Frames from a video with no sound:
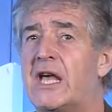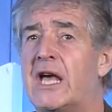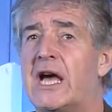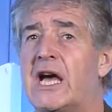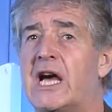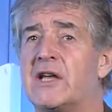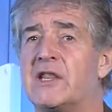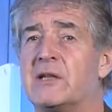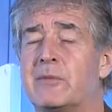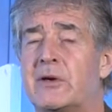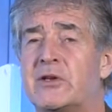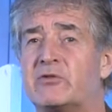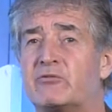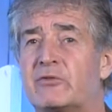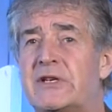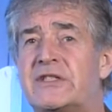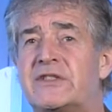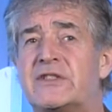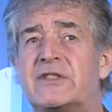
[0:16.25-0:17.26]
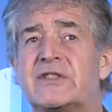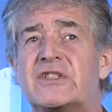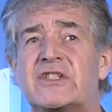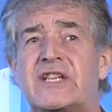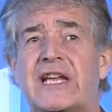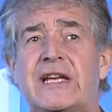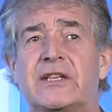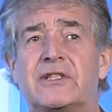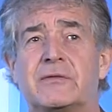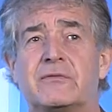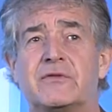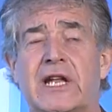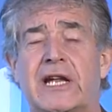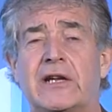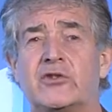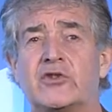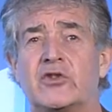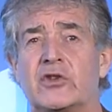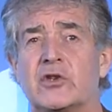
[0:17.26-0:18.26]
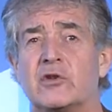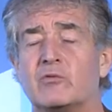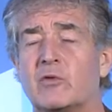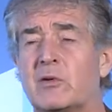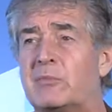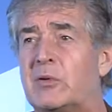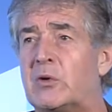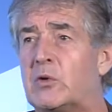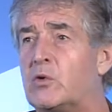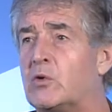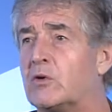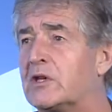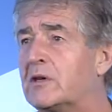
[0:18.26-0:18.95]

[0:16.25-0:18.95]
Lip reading: The most recent State of Nature report,